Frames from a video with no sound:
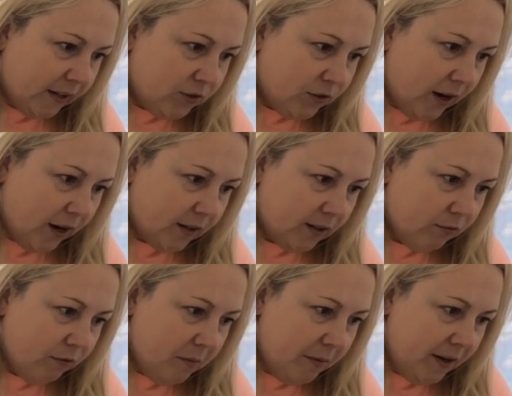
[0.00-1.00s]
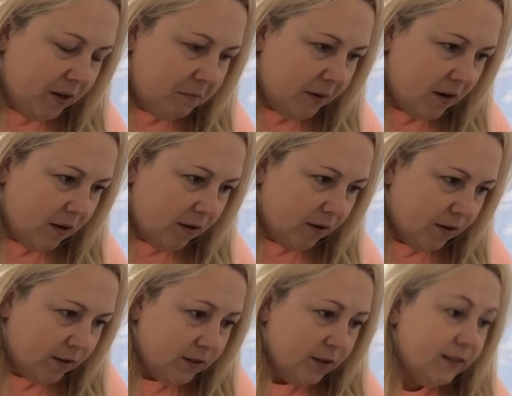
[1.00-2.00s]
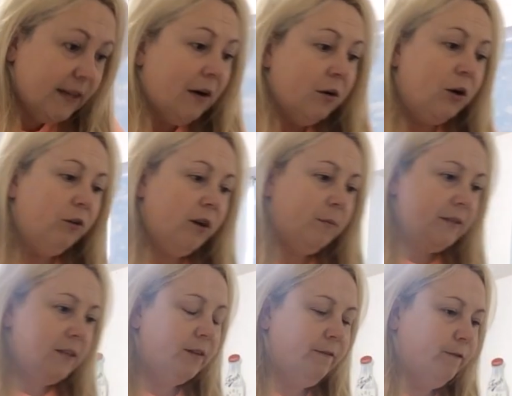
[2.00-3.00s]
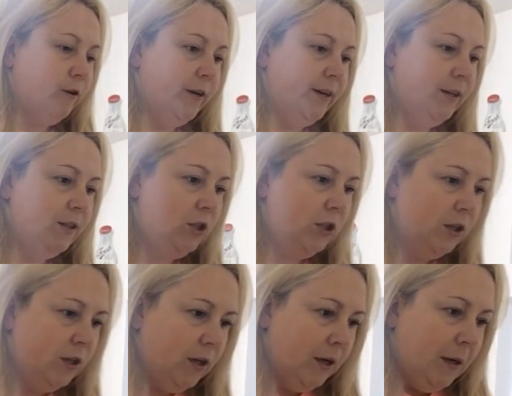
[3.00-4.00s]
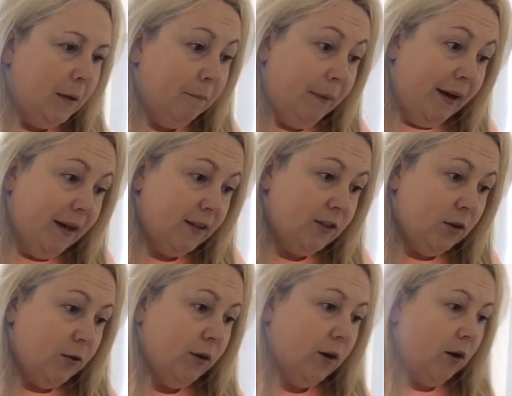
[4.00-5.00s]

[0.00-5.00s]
extract, 3 medium bananas, sour cream is in the fridge, baking soda